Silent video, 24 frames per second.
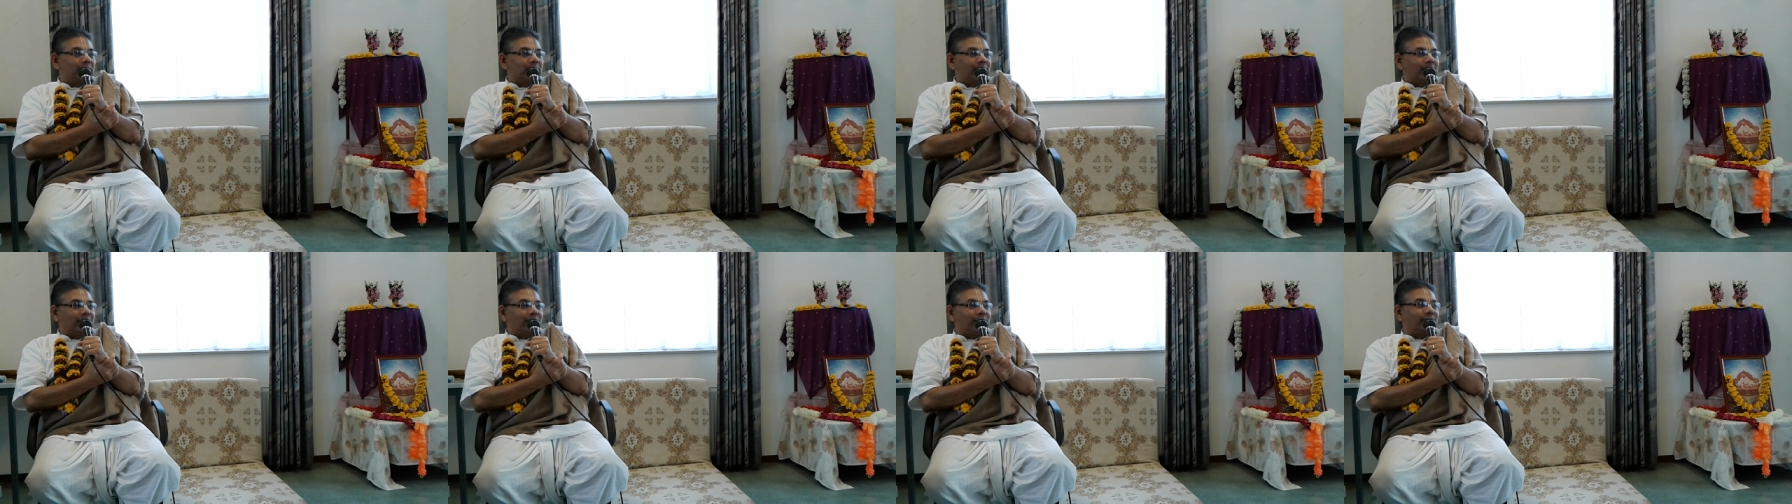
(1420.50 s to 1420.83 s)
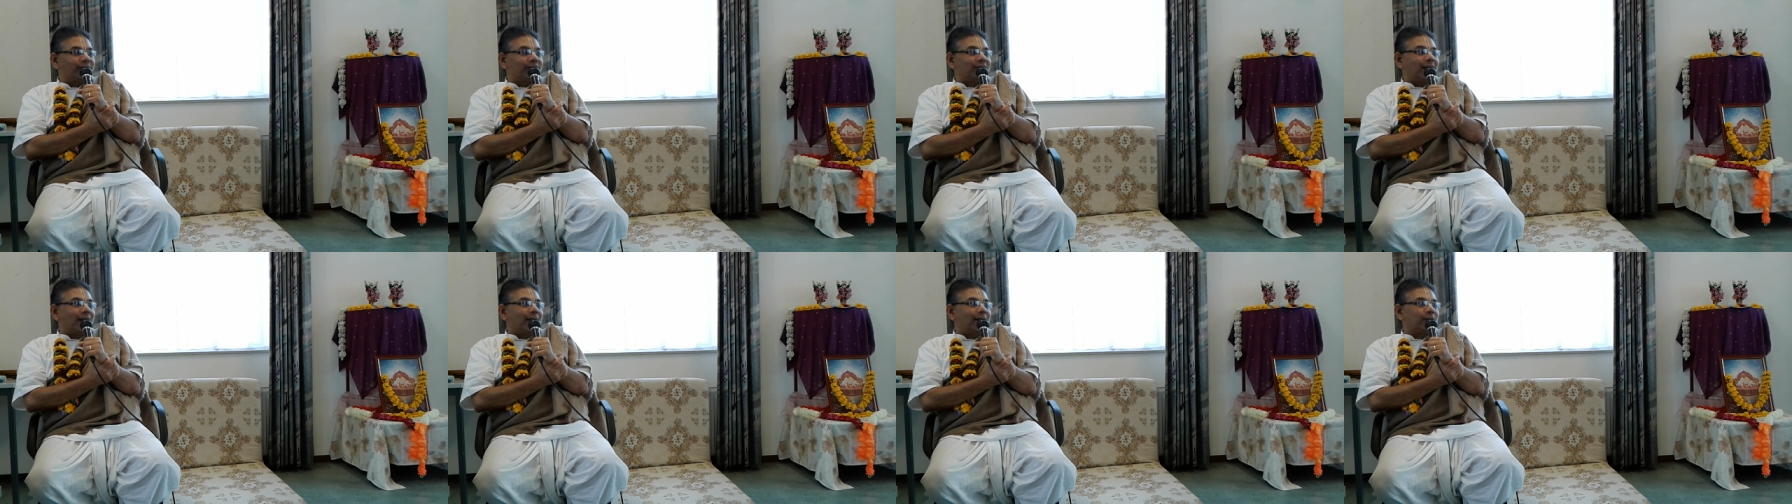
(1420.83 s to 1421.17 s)
and
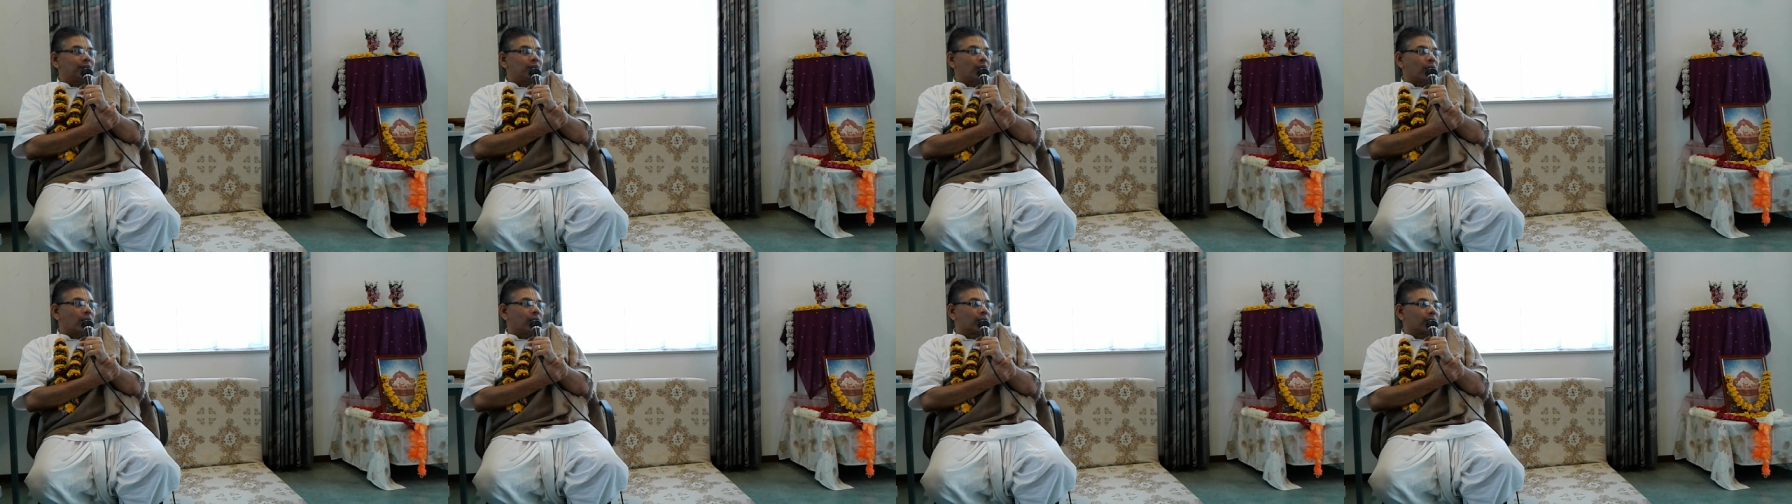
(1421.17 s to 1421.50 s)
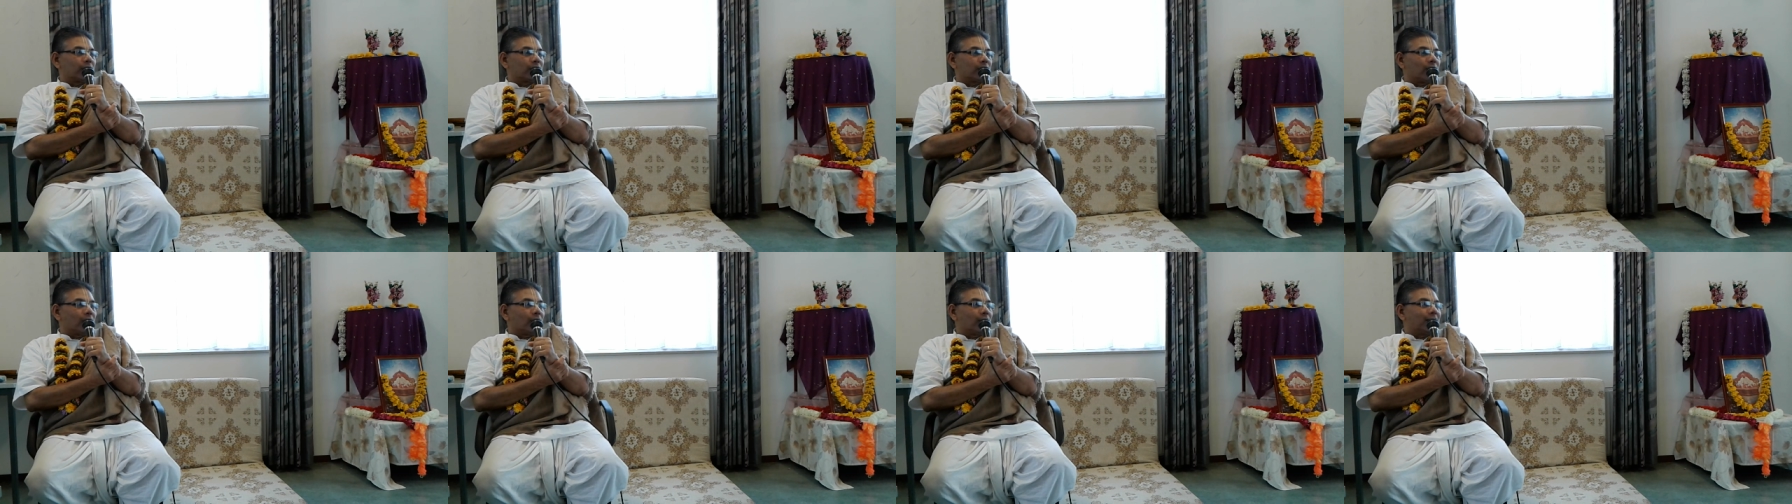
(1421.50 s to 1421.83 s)
if that dog
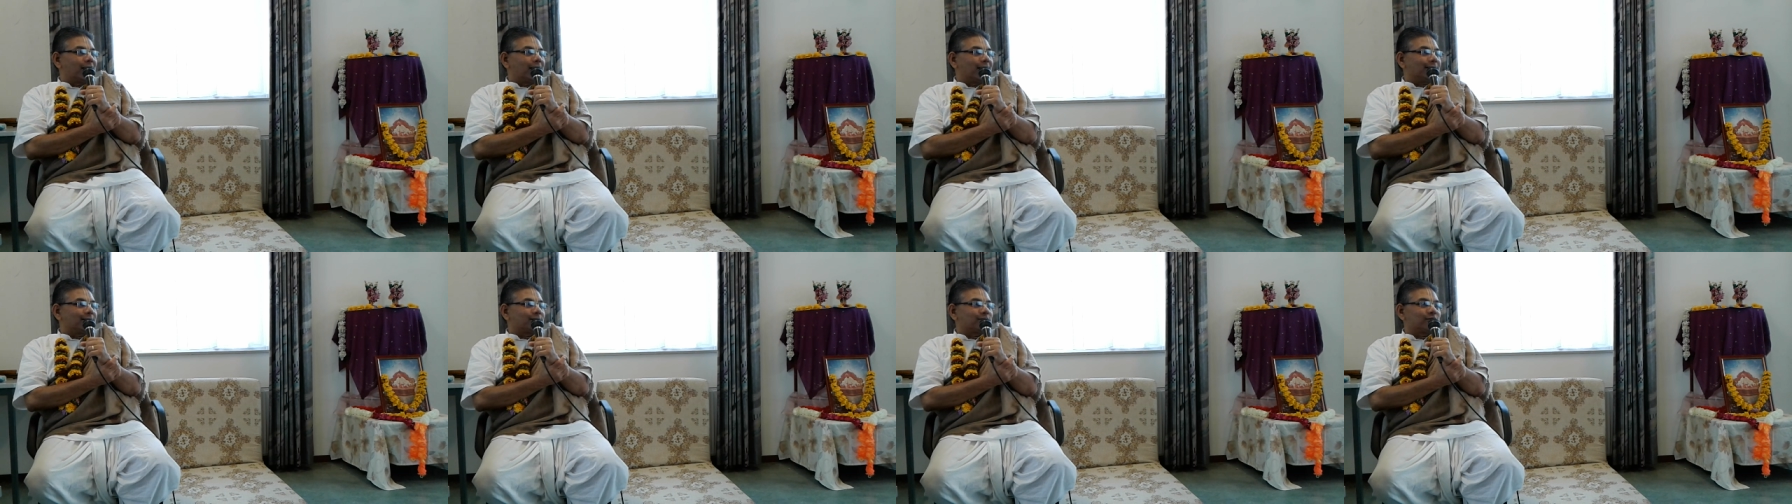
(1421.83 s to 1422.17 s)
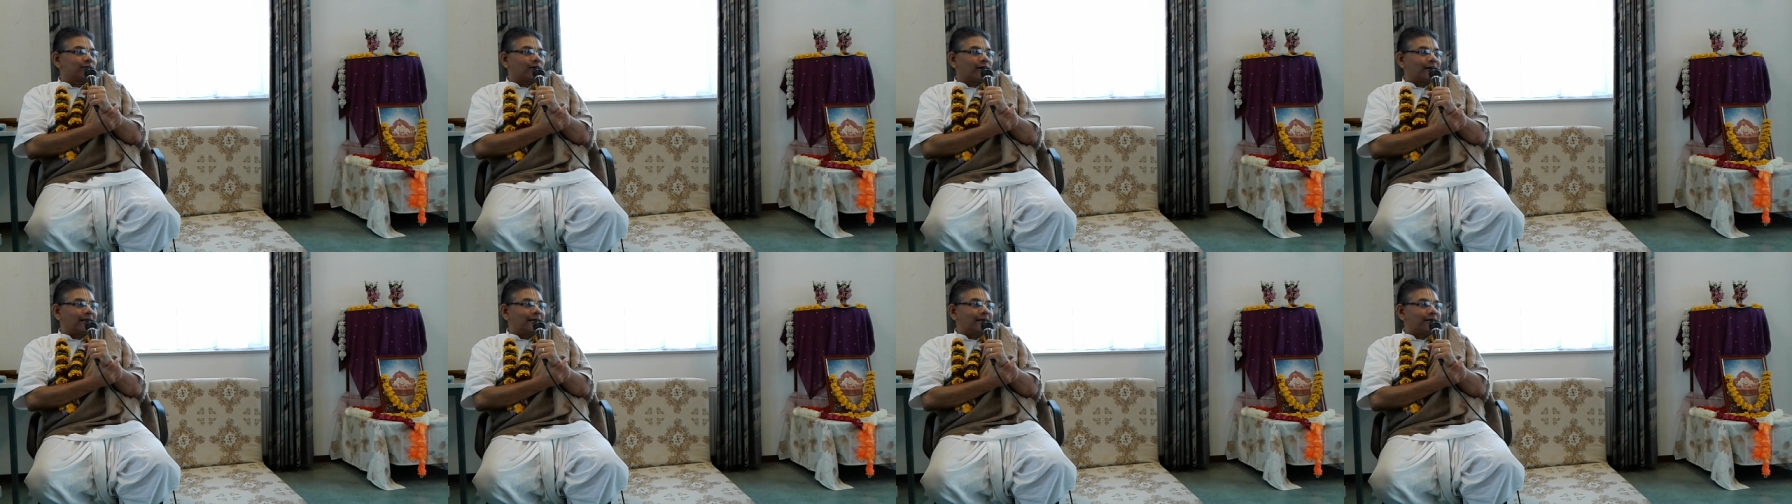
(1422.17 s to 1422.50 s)
or donkey has
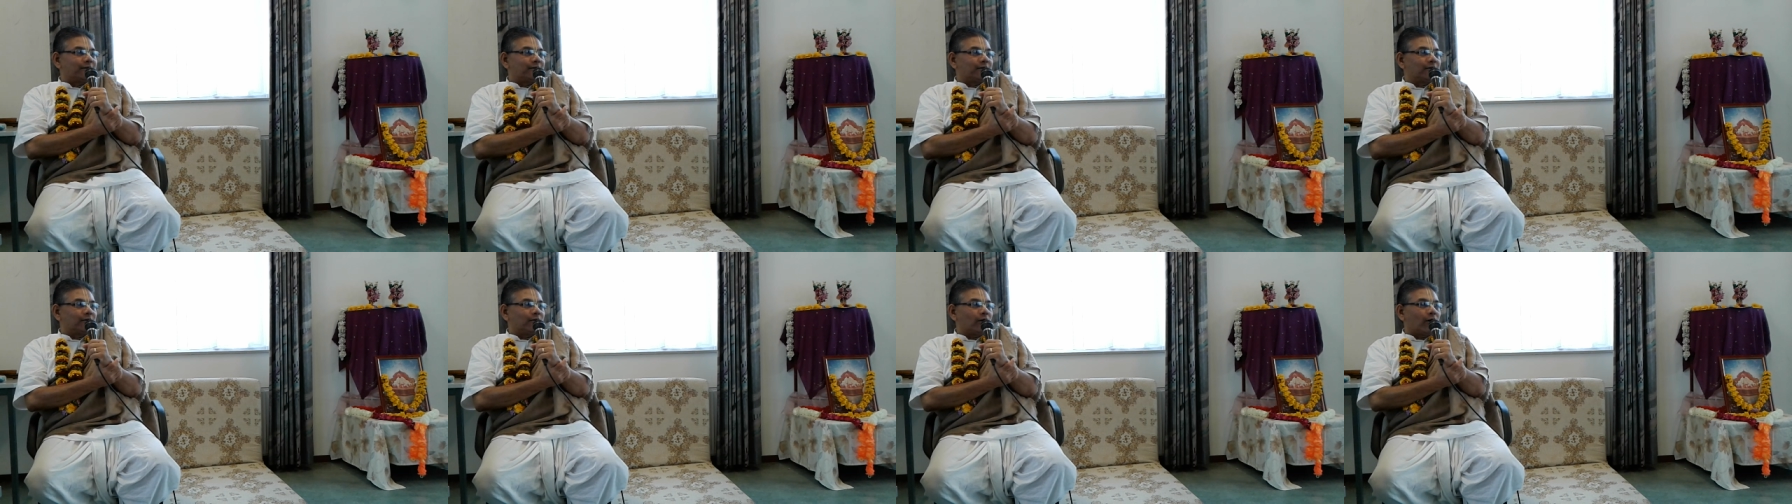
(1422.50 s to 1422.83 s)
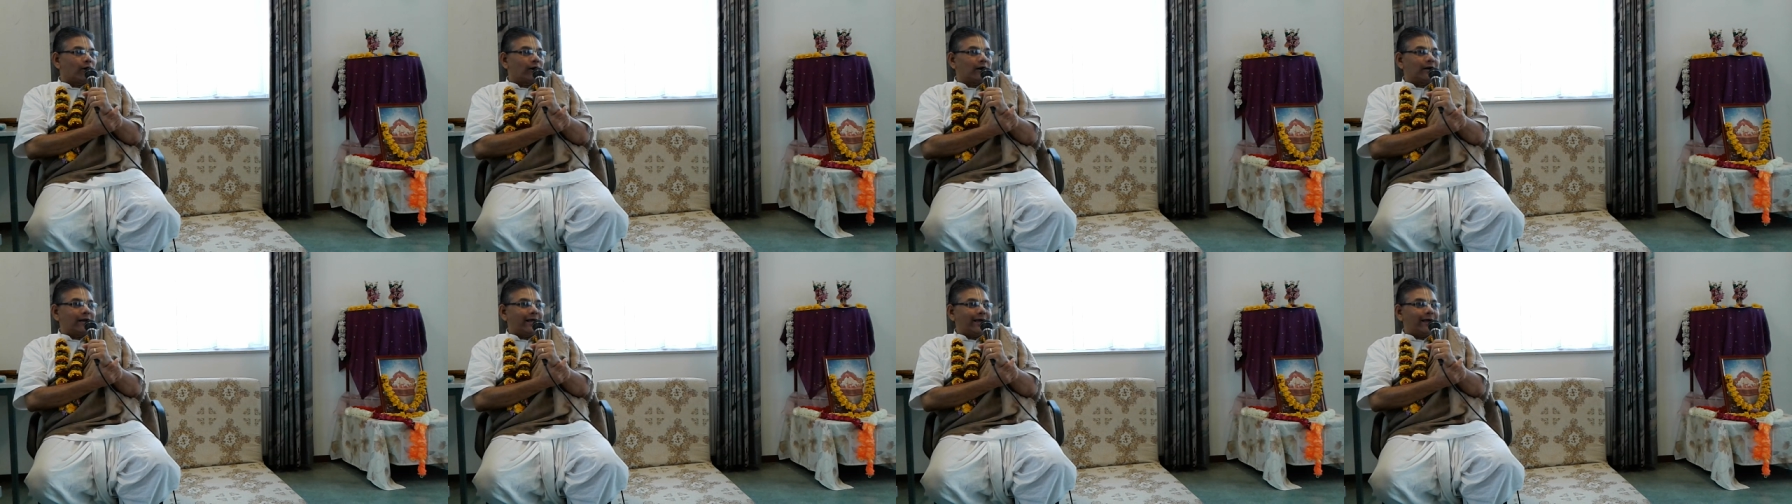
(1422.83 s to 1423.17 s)
not eaten
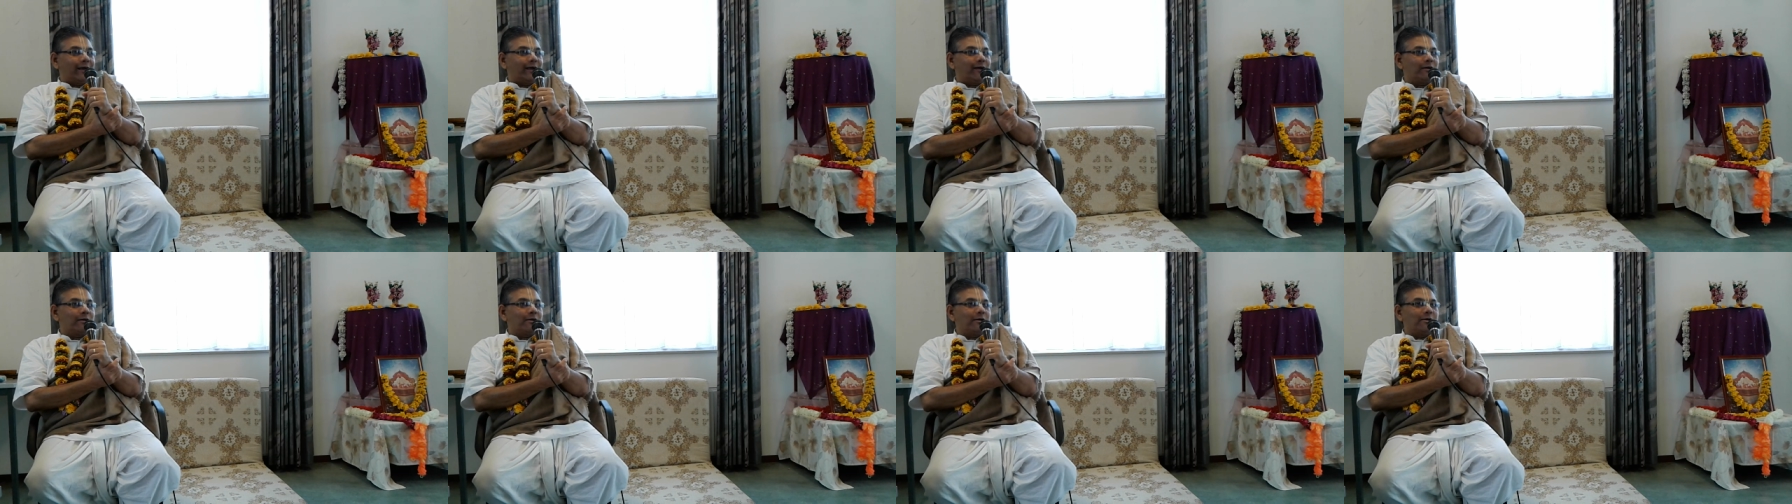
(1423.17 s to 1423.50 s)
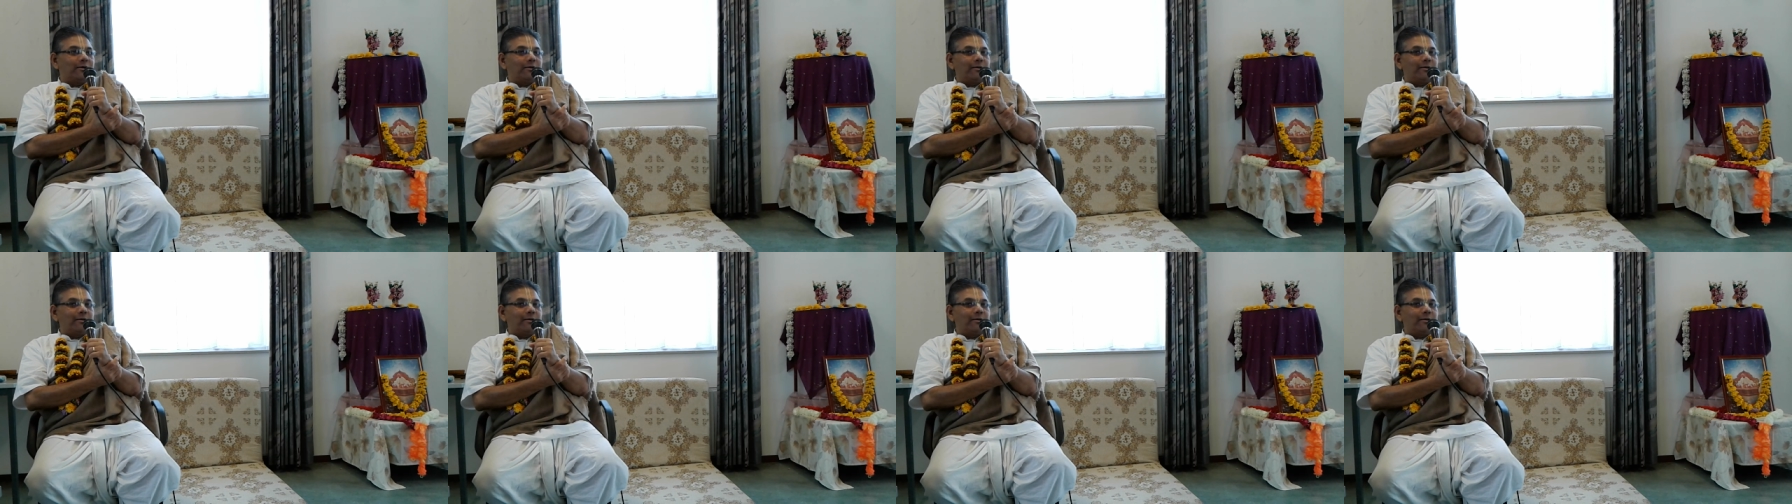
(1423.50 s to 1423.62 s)
all day,